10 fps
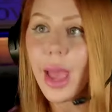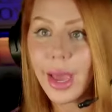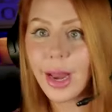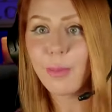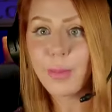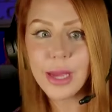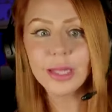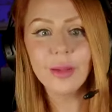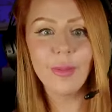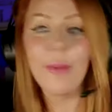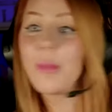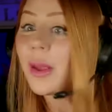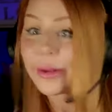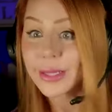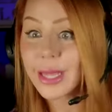And I picked him up
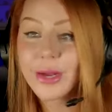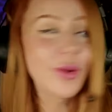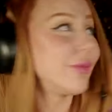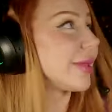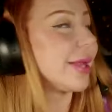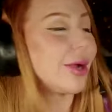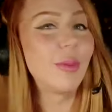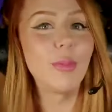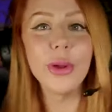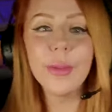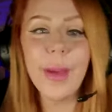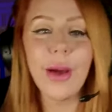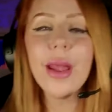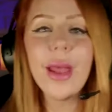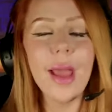because I didn't know he was in here and put him out.
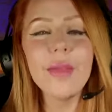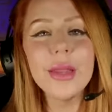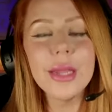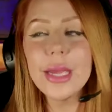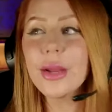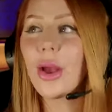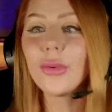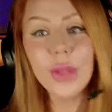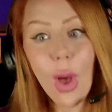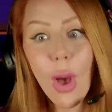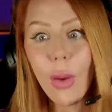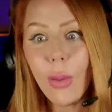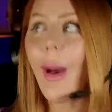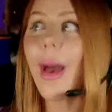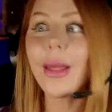And then he goes,
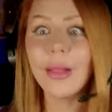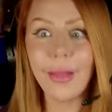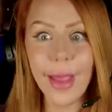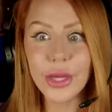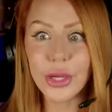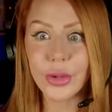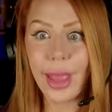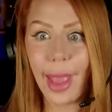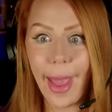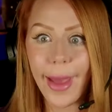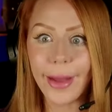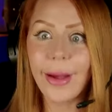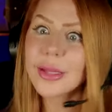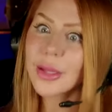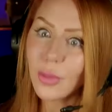oh, I like your cat.
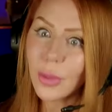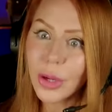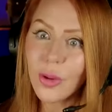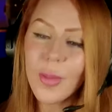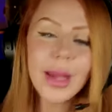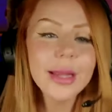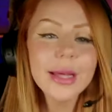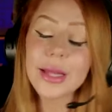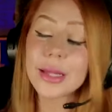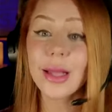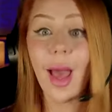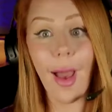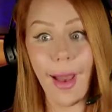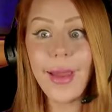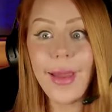I said, what do you mean? He says,
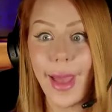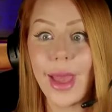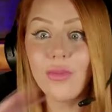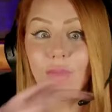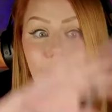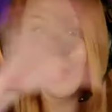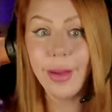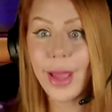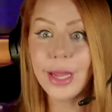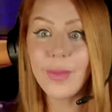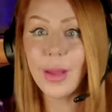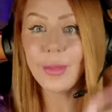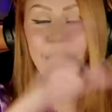I had one. And he made me